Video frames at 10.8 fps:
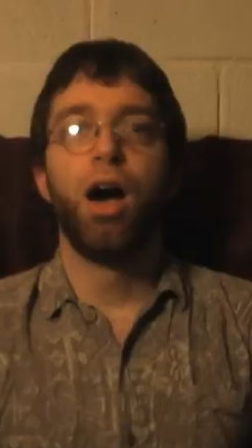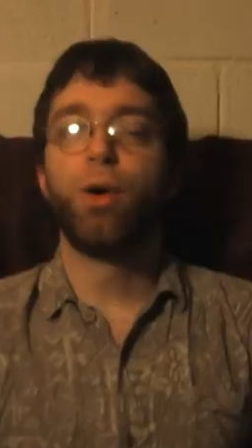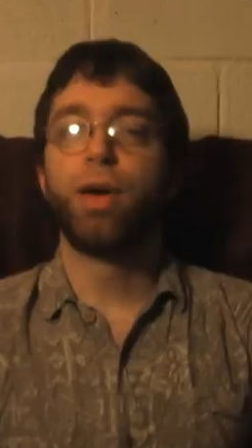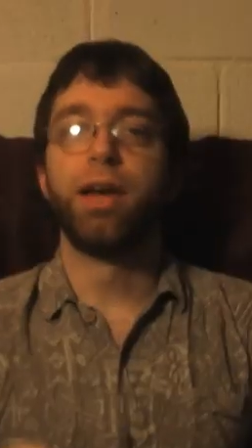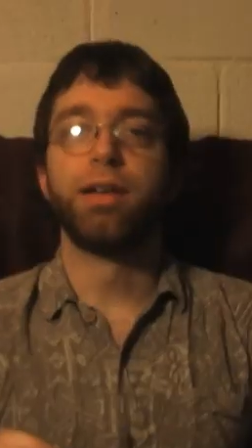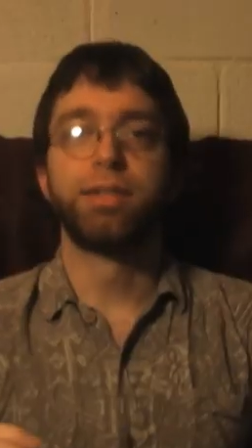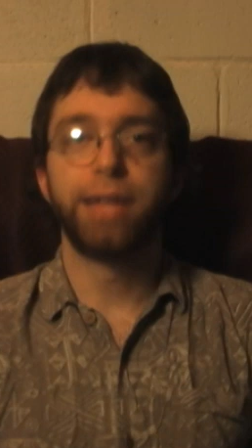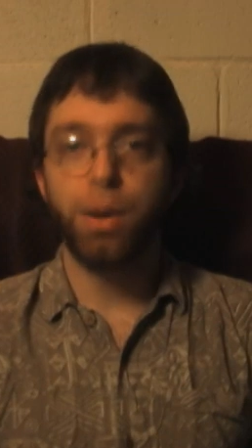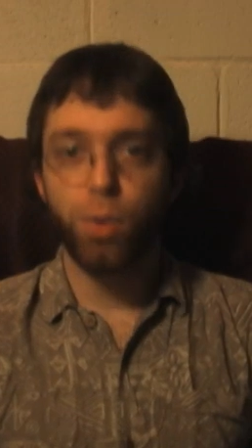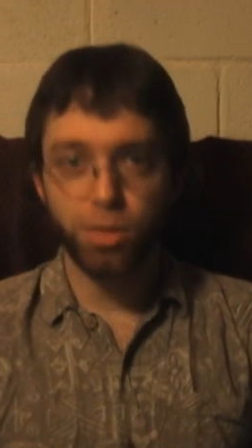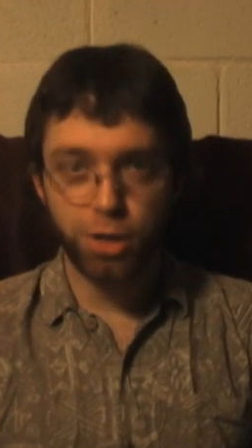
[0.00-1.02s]
Okay,
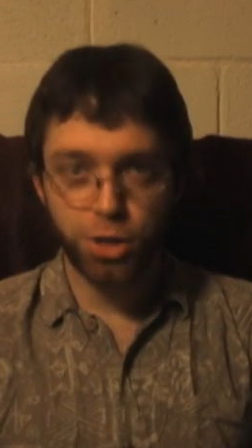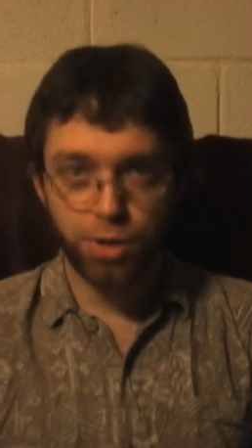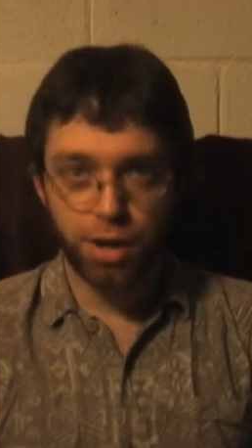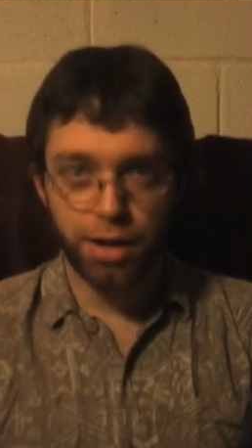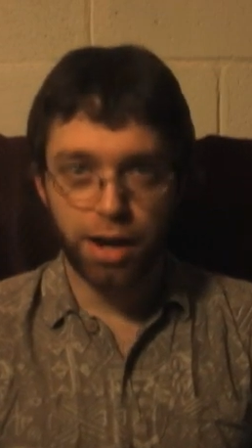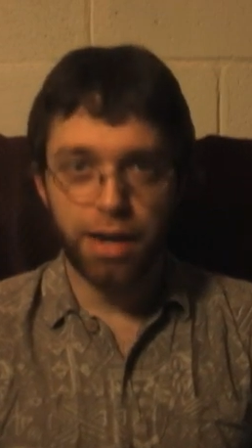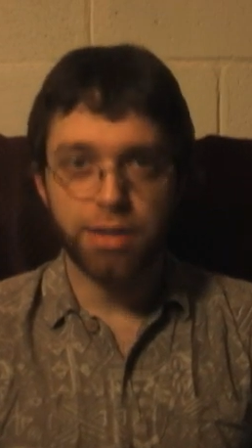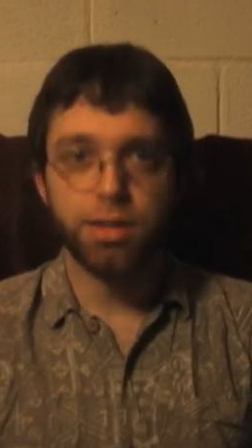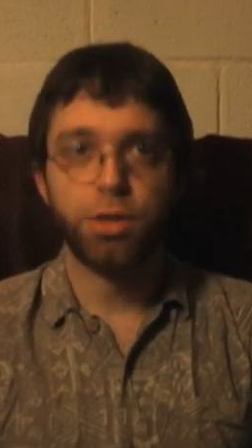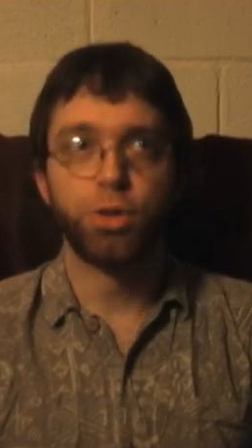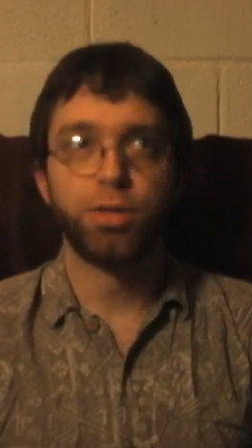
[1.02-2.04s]
stay with me, straight
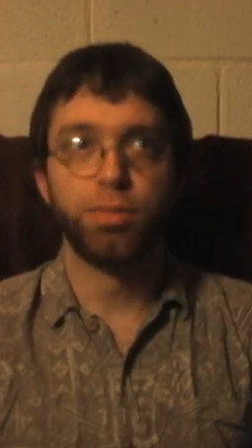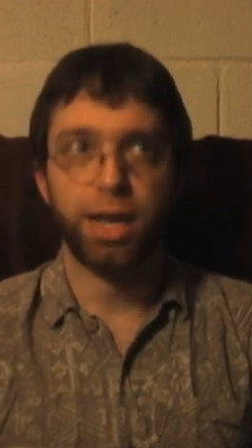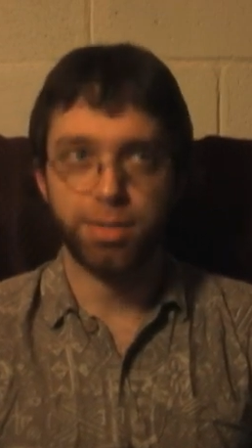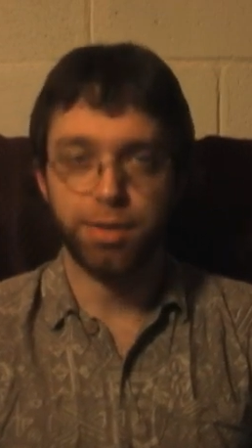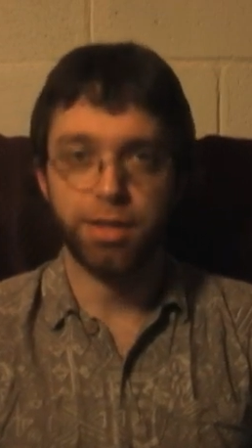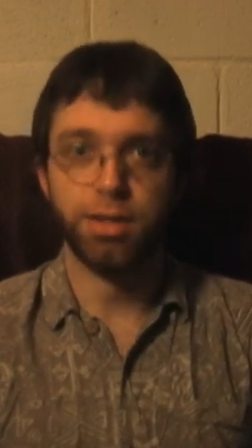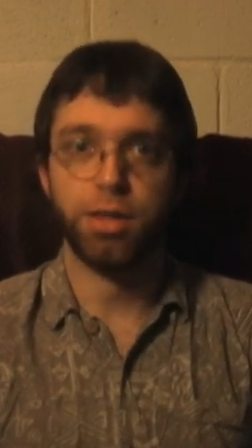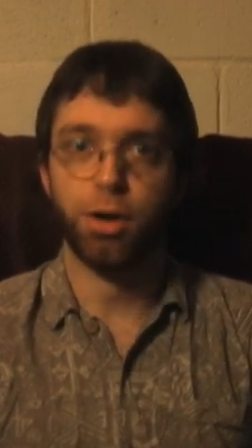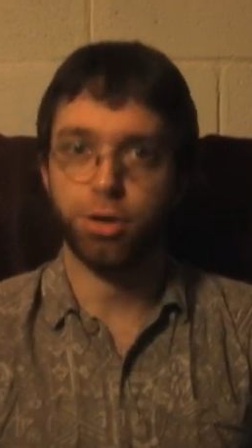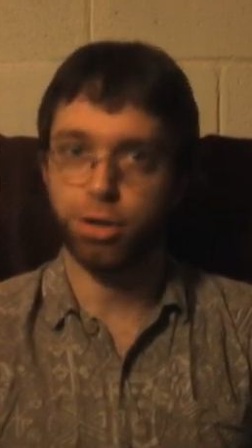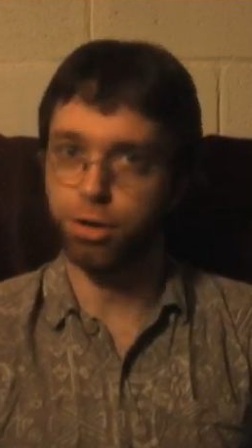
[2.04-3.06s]
guys. There's some lesbians in
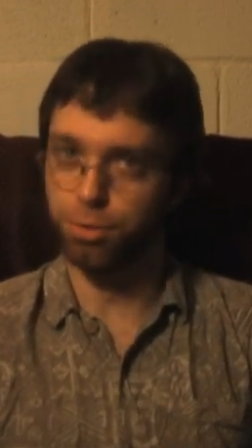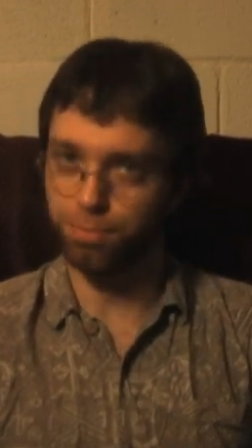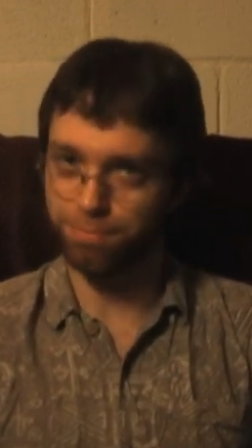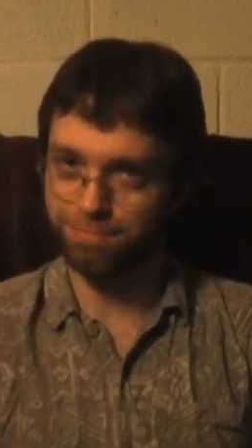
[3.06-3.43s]
there too.